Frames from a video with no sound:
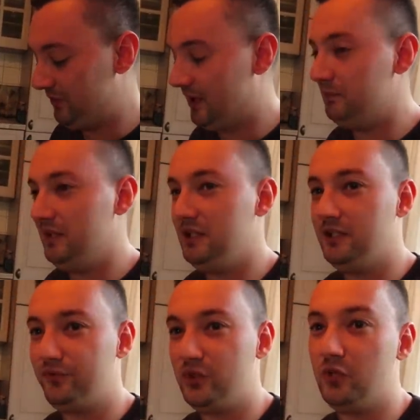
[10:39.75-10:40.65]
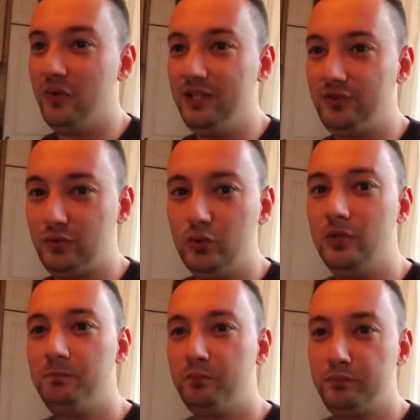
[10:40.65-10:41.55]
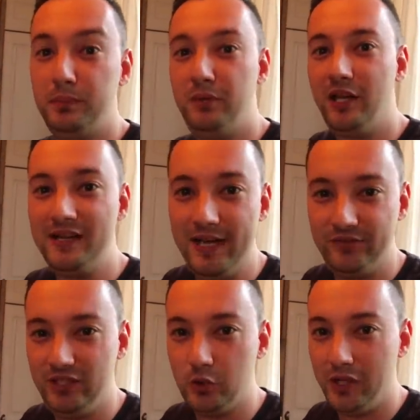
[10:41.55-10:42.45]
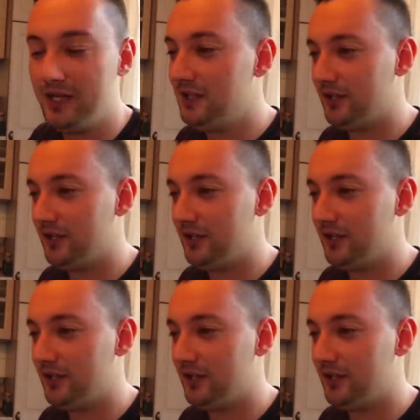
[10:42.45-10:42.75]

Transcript: there are many different ways to prepare nasi goreng.